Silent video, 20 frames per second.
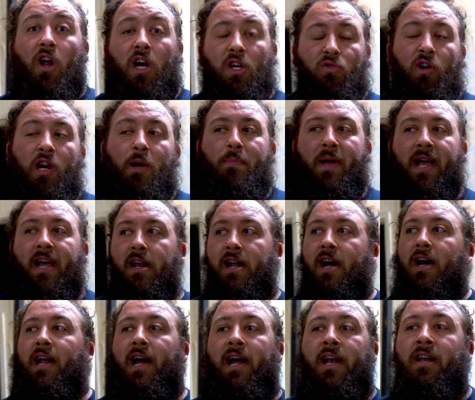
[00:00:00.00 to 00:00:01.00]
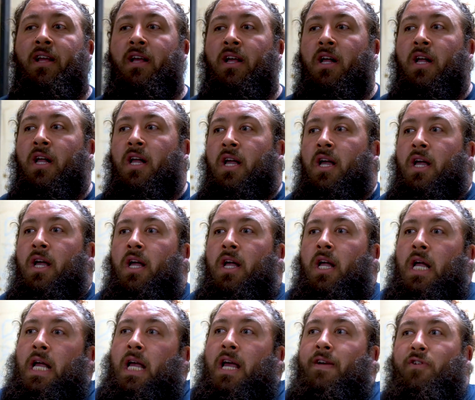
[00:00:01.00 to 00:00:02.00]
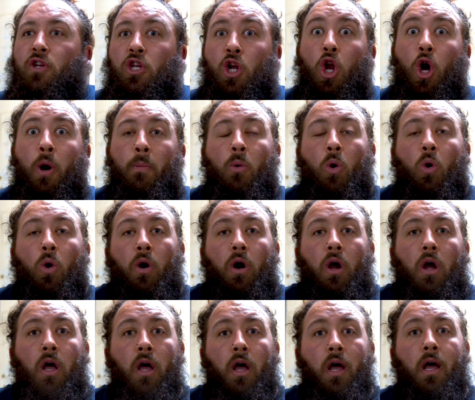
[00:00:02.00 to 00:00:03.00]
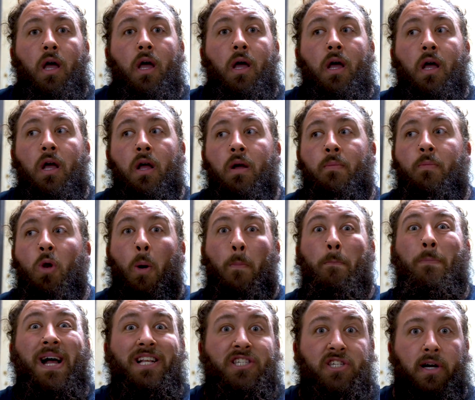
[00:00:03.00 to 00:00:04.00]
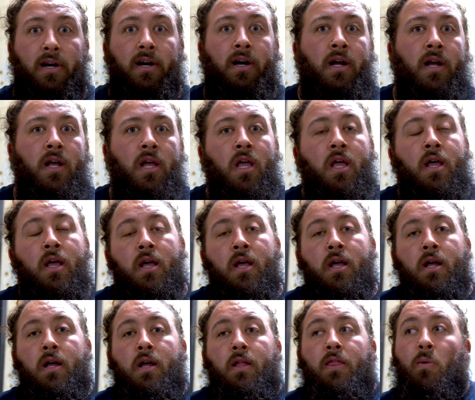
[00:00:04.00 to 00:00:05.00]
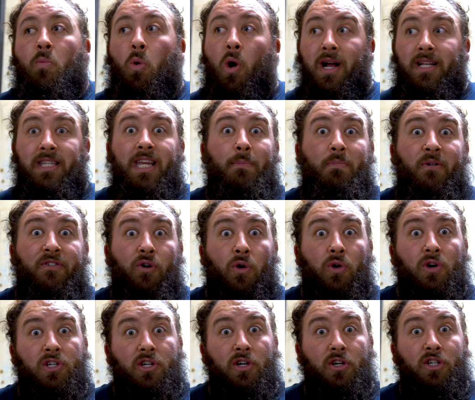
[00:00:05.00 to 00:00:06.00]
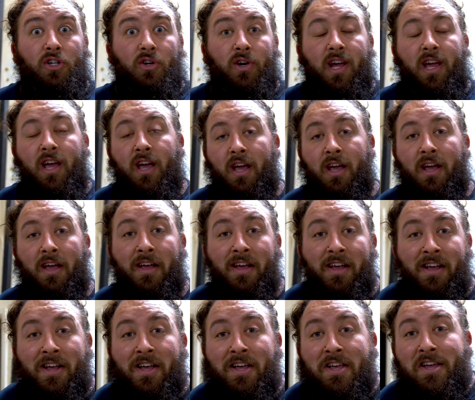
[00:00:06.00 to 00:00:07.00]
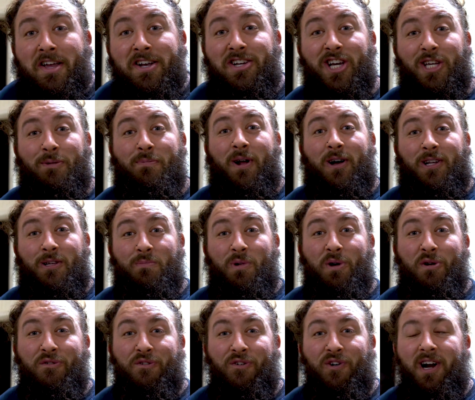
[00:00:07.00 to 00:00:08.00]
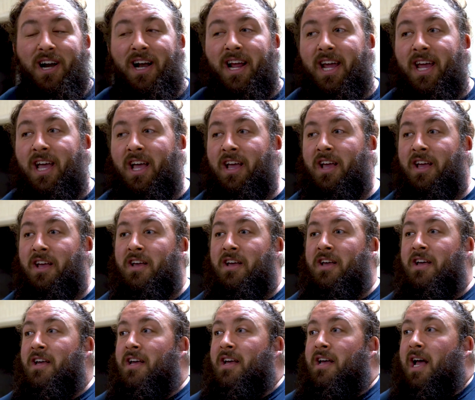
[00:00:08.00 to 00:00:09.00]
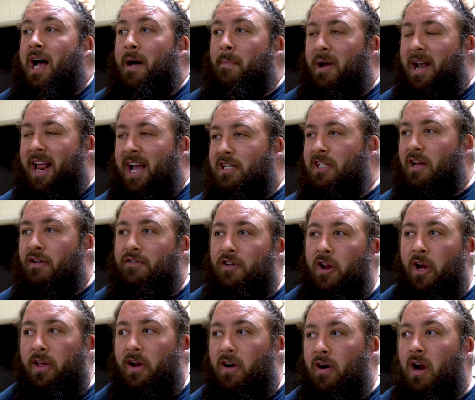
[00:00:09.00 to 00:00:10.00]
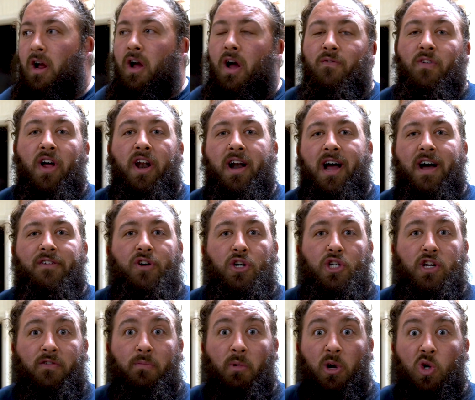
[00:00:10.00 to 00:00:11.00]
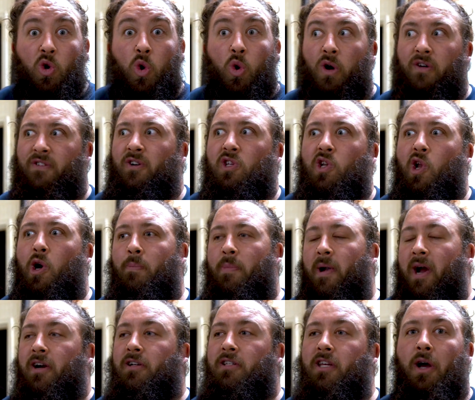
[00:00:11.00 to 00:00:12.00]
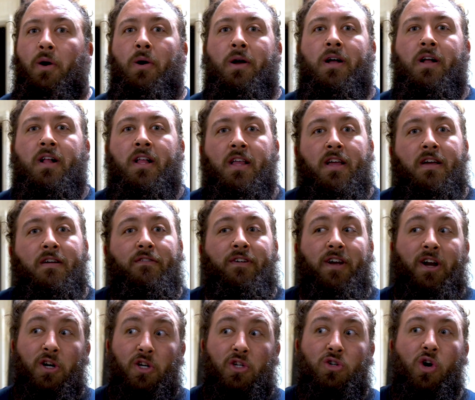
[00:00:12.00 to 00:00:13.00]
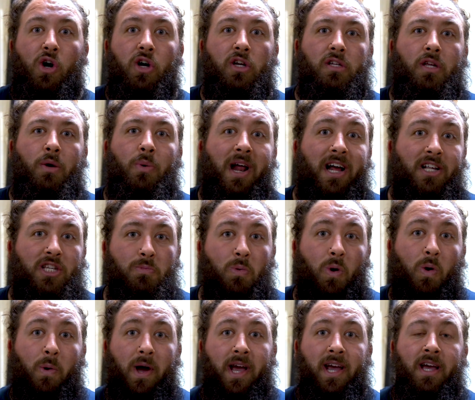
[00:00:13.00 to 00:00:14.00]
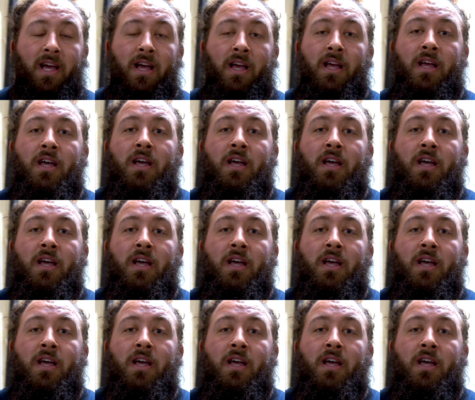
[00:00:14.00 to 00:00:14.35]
like I really pick it up then. It feels a lot more, a lot better than what it did before surgery. Just being able to move freely, and my legs don't feel like they're, I'm running after each other. My core feels a lot better, so fingers crossed. We'll add some more weight, and